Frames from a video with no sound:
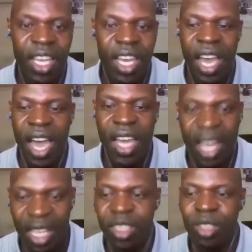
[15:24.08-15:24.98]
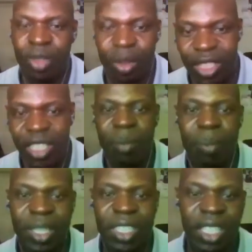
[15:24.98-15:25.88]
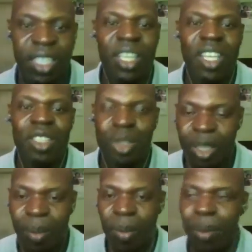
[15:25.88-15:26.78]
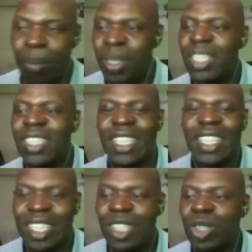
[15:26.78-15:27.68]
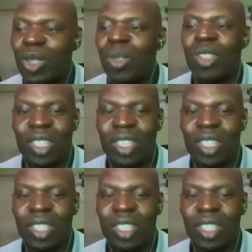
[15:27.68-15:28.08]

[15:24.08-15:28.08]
I learned this from Sandeep Patel. Those are people played in the league. So